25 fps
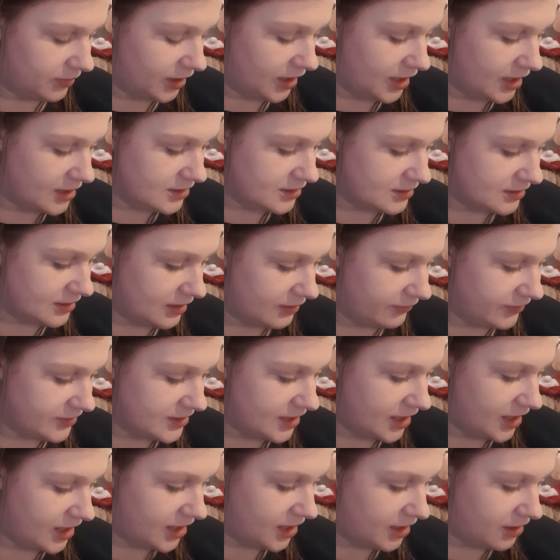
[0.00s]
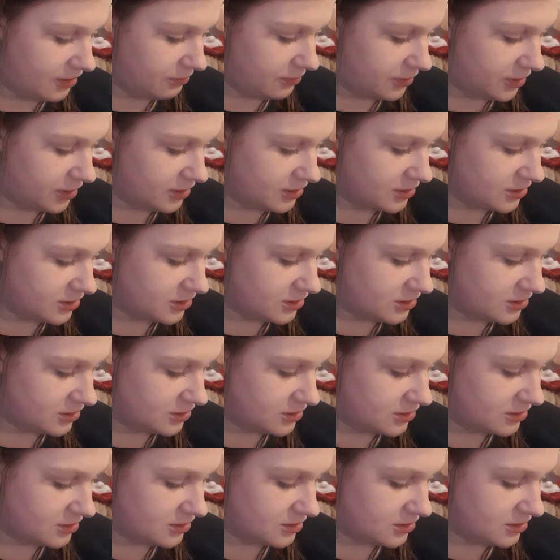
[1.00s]
Doesn't have his hair
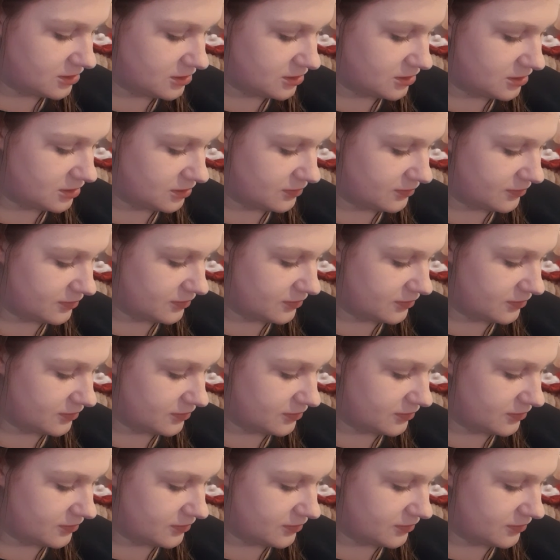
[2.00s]
washed.